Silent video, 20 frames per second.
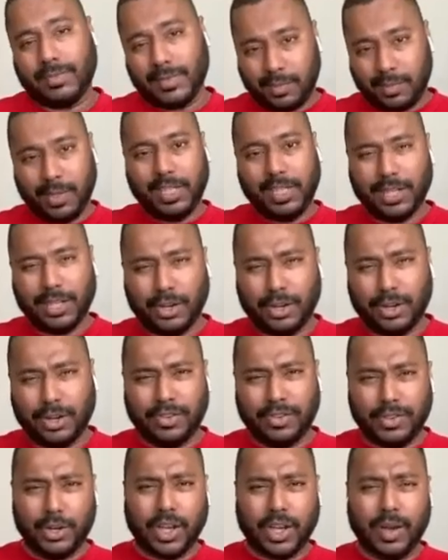Please turn on your
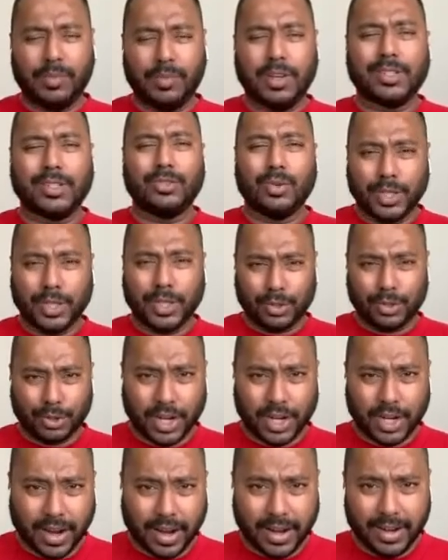video cameras. Don't be so
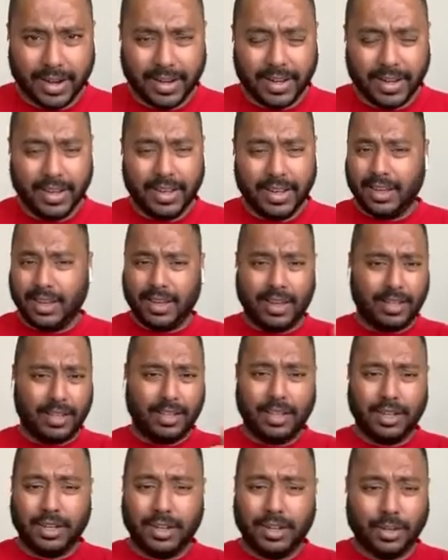shy.
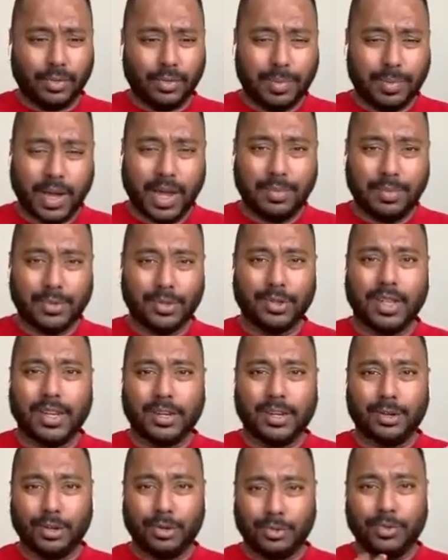Turn on your webcam so that
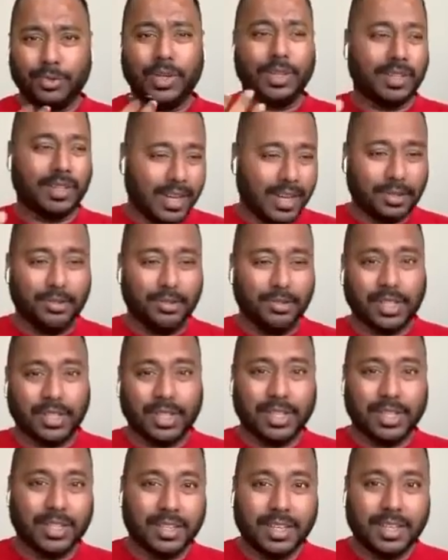we get to
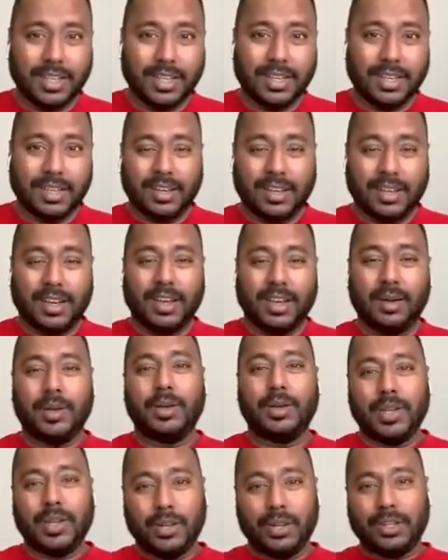see.
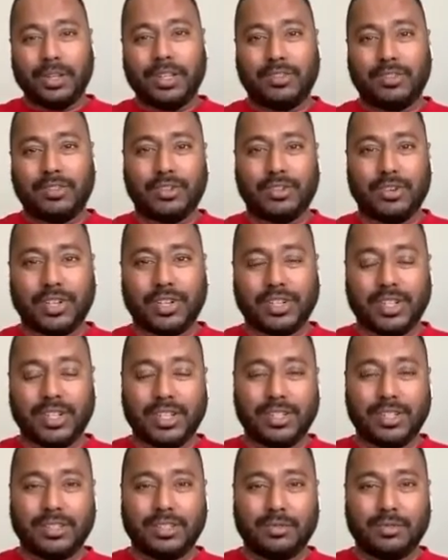With all these
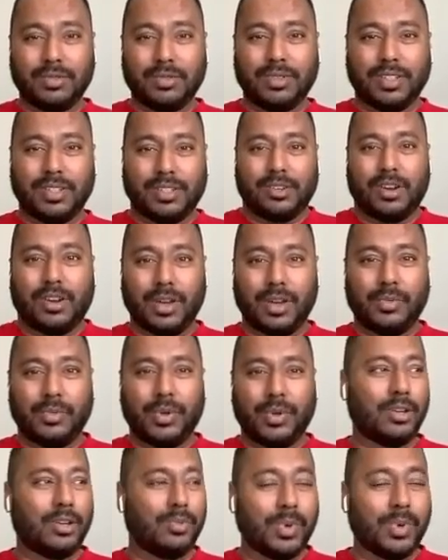restrictions, it's not like we
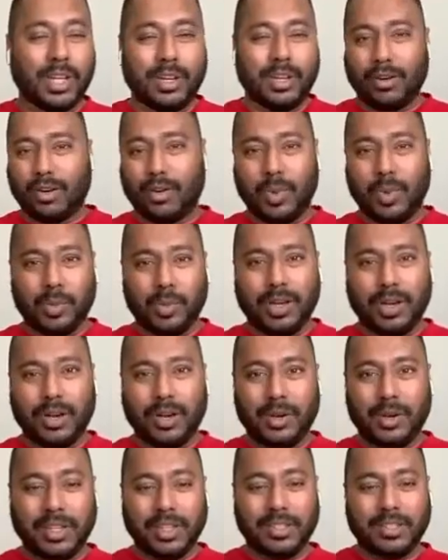get to meet a lot of people
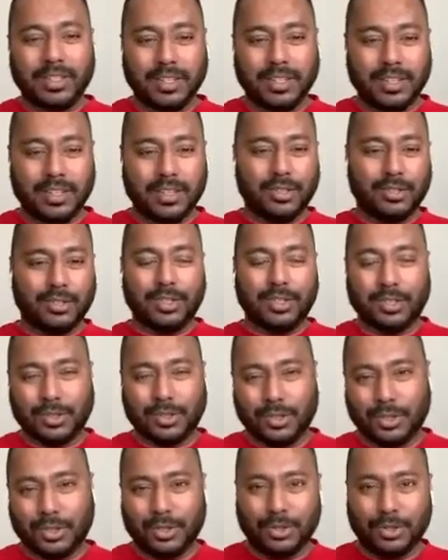nowadays. So it's
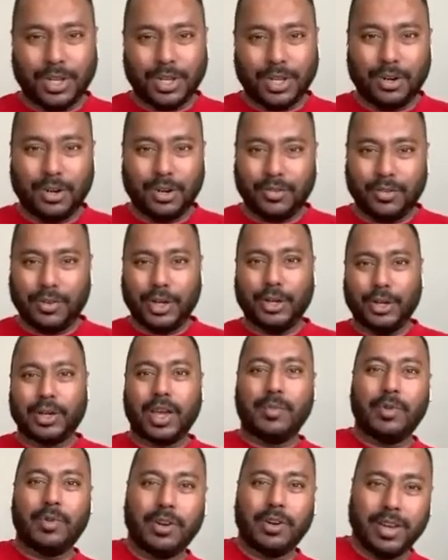good to turn on your video
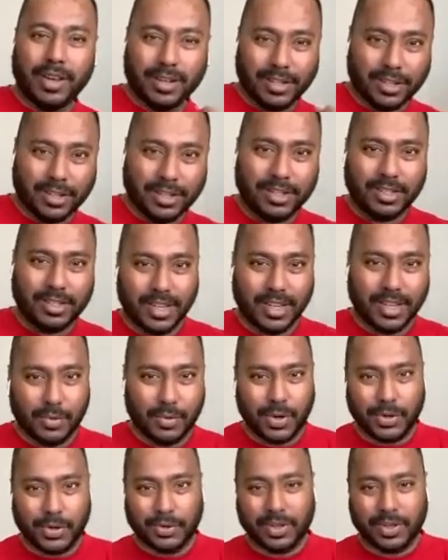camera and just
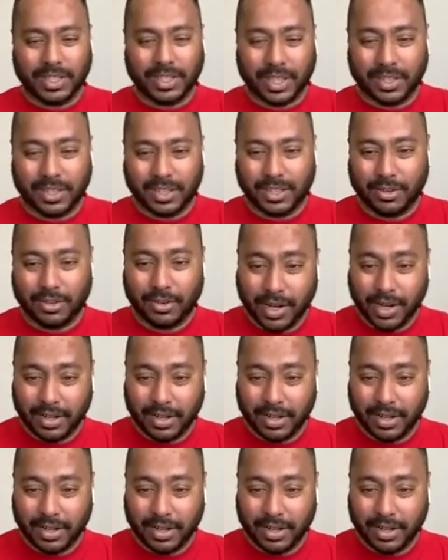network with each other. All right.